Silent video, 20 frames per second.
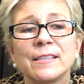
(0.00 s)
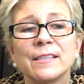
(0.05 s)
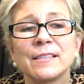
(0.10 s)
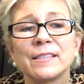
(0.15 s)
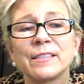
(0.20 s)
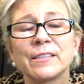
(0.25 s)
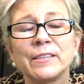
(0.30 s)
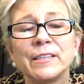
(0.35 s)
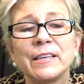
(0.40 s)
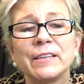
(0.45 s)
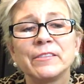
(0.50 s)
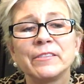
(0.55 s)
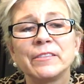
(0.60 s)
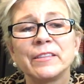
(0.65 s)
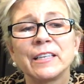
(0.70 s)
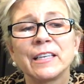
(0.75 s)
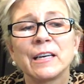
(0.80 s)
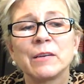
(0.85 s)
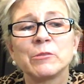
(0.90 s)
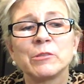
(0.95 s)
So the other
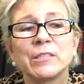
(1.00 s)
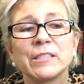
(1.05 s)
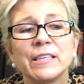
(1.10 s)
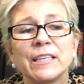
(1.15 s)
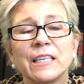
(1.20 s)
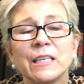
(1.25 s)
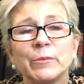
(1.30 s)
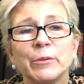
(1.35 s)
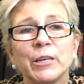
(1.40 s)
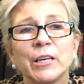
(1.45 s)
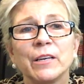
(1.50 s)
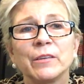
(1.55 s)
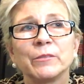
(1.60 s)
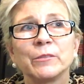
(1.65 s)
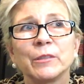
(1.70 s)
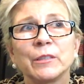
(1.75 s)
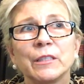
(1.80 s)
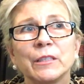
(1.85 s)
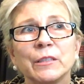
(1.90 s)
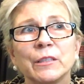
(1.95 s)
thing I was thinking
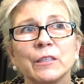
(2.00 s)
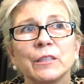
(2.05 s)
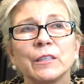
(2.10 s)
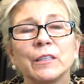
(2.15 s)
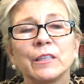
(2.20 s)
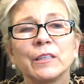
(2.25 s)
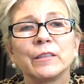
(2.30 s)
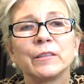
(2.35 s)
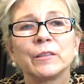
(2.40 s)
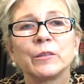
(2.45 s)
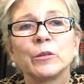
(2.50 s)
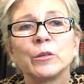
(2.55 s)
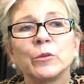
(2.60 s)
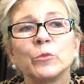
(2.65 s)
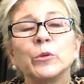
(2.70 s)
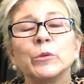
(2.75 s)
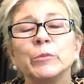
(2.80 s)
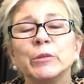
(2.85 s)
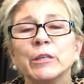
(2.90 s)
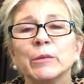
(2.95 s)
about
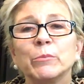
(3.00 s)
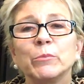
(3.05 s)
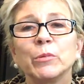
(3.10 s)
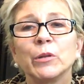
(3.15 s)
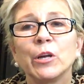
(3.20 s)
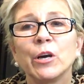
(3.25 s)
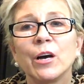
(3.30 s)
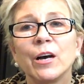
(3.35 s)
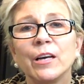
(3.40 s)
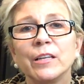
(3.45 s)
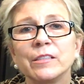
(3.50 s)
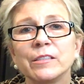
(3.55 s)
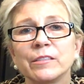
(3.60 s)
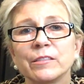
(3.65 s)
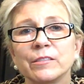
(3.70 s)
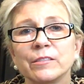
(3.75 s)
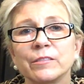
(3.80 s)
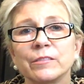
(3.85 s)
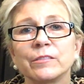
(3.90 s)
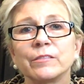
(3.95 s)
would be a blonde,
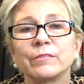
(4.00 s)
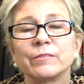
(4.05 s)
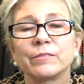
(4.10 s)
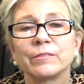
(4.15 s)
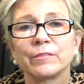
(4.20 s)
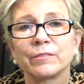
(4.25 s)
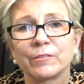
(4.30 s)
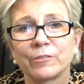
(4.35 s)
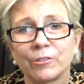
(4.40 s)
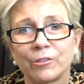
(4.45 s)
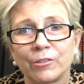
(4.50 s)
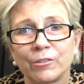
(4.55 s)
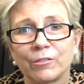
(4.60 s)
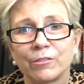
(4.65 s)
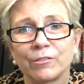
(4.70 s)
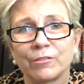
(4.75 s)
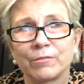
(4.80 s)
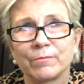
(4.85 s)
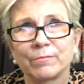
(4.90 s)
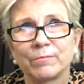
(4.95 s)

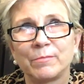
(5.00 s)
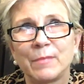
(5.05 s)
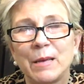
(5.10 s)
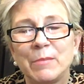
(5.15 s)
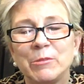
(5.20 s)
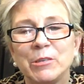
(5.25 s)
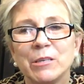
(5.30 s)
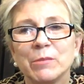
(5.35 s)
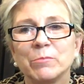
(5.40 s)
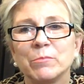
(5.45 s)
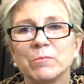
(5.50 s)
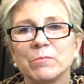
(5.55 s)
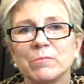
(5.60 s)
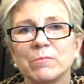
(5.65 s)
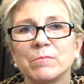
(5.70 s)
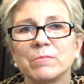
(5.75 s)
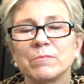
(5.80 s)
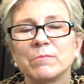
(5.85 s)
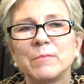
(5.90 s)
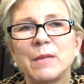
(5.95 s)
maybe a
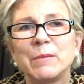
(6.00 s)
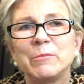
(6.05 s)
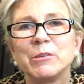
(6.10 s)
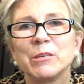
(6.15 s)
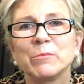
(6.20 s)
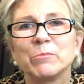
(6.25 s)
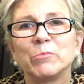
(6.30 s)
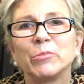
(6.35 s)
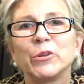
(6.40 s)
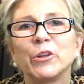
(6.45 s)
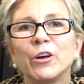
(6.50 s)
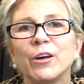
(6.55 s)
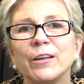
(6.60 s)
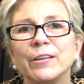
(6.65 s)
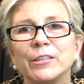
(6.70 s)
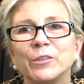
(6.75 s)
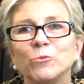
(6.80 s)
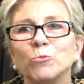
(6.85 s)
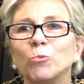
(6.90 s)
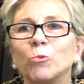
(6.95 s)
maybe a
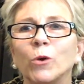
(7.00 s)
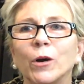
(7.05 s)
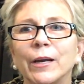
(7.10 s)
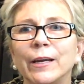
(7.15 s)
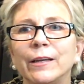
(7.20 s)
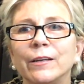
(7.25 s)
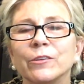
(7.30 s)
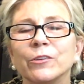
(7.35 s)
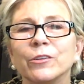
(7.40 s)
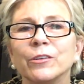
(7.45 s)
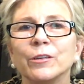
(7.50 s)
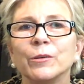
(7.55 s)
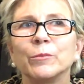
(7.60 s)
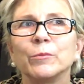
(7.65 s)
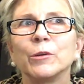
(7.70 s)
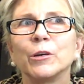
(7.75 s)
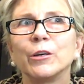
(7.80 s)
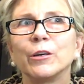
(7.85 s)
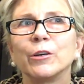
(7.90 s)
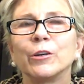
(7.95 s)
blonde and white or, a,
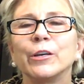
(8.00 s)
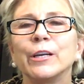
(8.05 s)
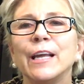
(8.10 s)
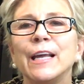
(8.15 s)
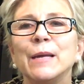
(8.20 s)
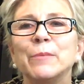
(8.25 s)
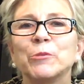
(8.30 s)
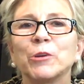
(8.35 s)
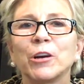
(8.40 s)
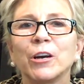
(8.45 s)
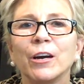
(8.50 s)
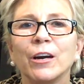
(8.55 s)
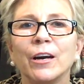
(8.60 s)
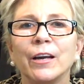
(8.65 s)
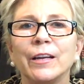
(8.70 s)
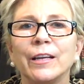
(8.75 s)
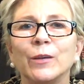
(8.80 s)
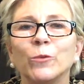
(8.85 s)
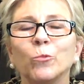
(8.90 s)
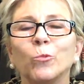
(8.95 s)
or an
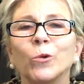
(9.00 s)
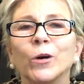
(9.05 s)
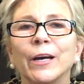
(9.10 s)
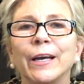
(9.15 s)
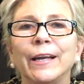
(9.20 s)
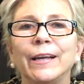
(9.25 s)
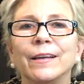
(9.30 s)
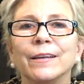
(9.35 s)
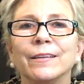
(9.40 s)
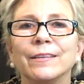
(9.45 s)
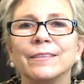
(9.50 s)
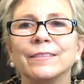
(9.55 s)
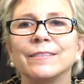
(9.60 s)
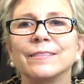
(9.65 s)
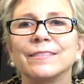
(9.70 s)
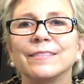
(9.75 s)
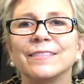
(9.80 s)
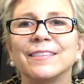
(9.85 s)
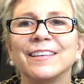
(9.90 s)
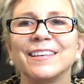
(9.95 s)
apricot and white
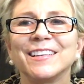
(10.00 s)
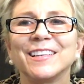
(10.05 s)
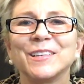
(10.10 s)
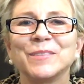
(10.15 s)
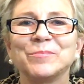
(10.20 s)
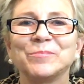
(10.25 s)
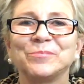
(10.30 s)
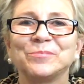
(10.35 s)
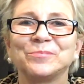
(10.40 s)
um,